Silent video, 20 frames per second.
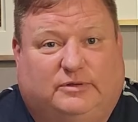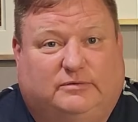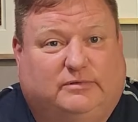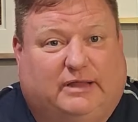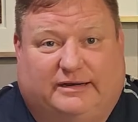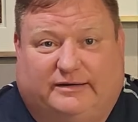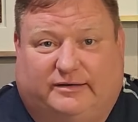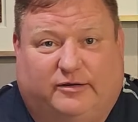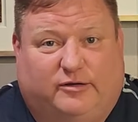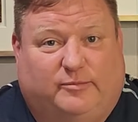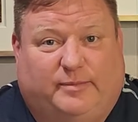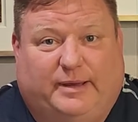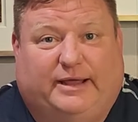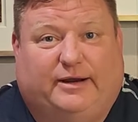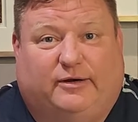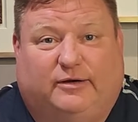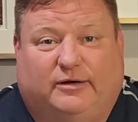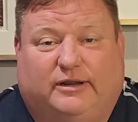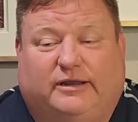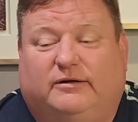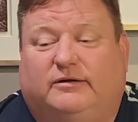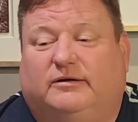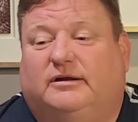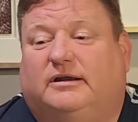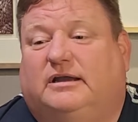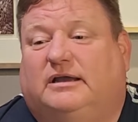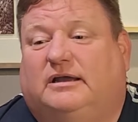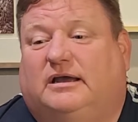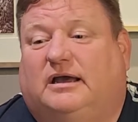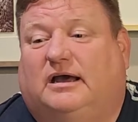like to go to bed earlier,
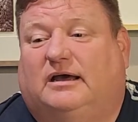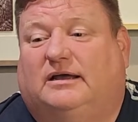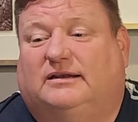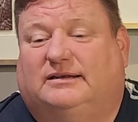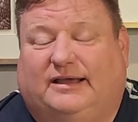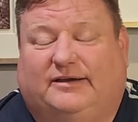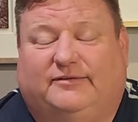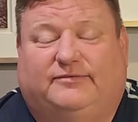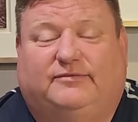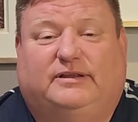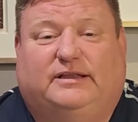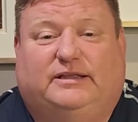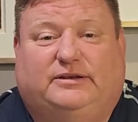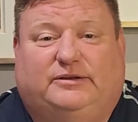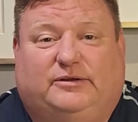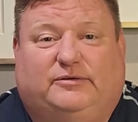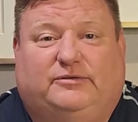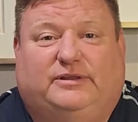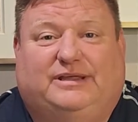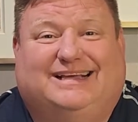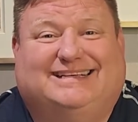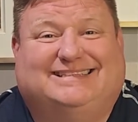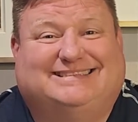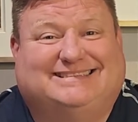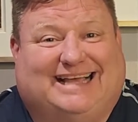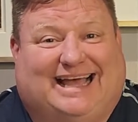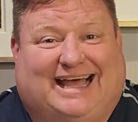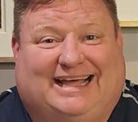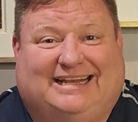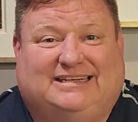definitely do the
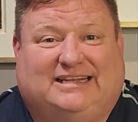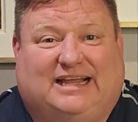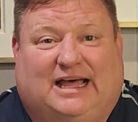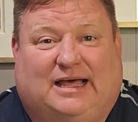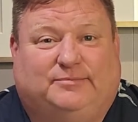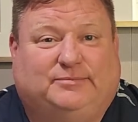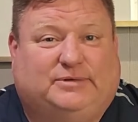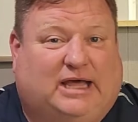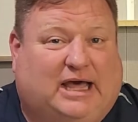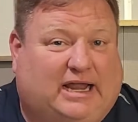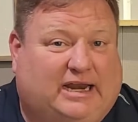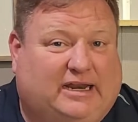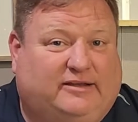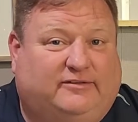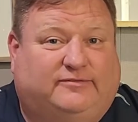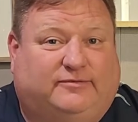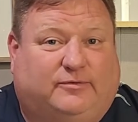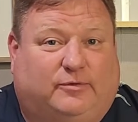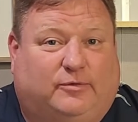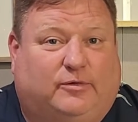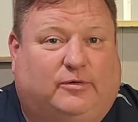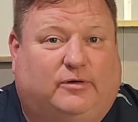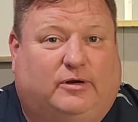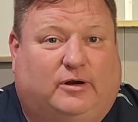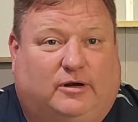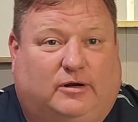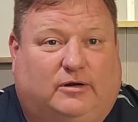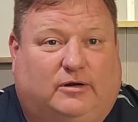assigned time dining for